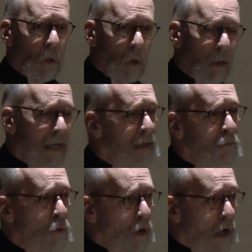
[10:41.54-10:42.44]
Or in
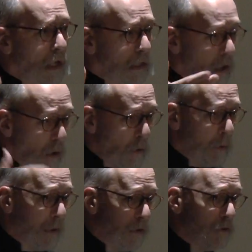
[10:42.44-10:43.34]
a more
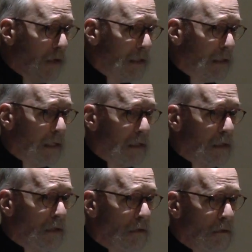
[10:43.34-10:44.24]
colloquial
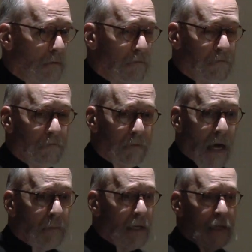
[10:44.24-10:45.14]
translation,
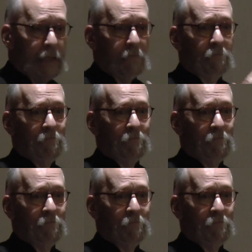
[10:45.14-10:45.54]
I'm done.